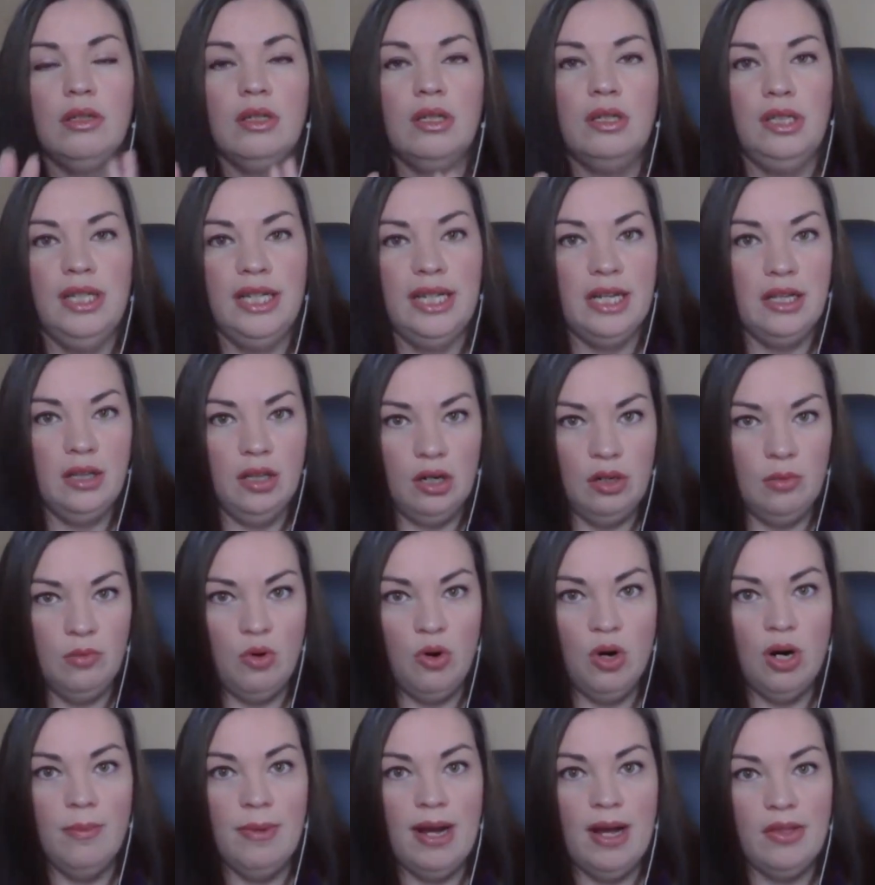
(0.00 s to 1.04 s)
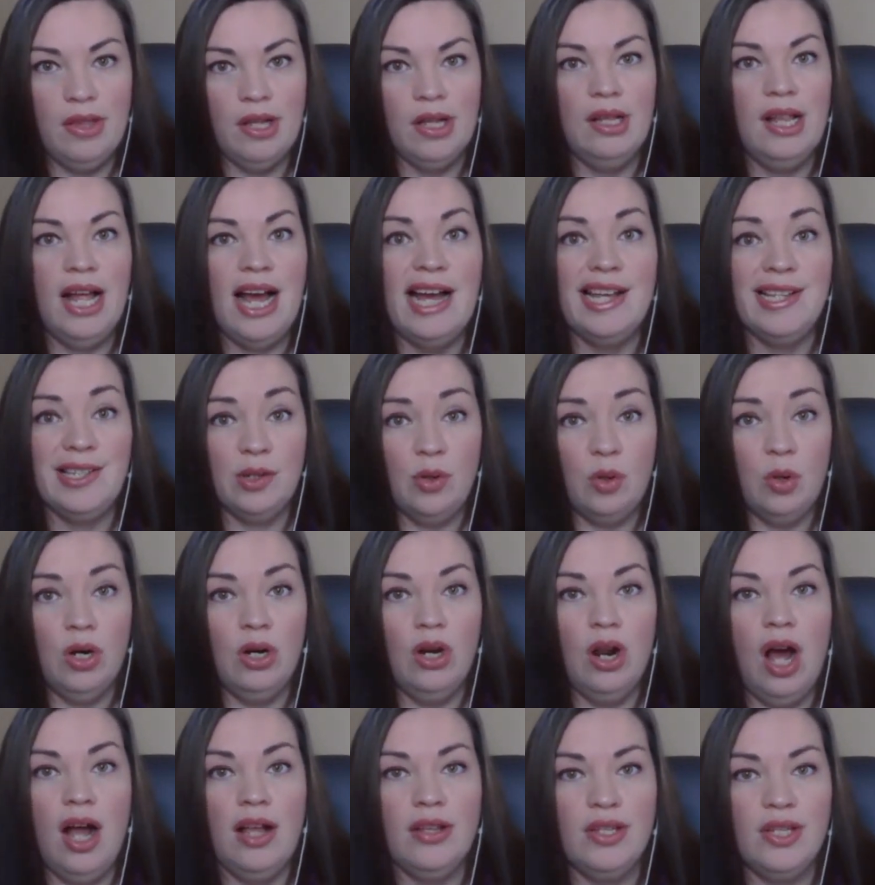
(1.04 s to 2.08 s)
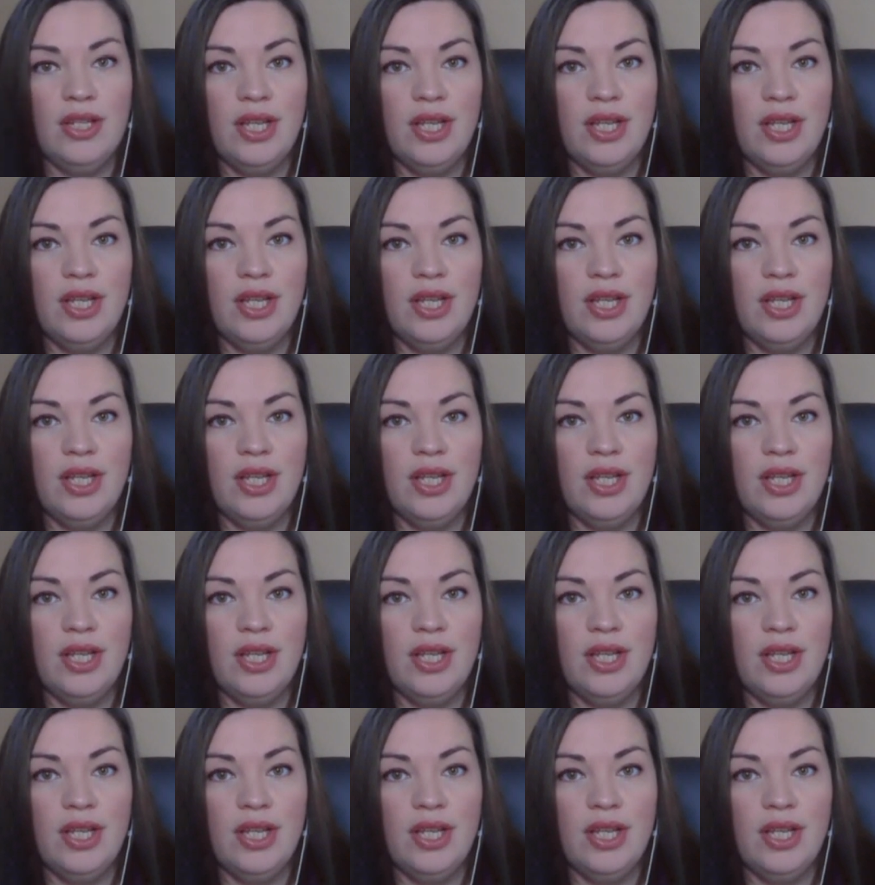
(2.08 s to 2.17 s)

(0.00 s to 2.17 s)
click and learn more about the class or not.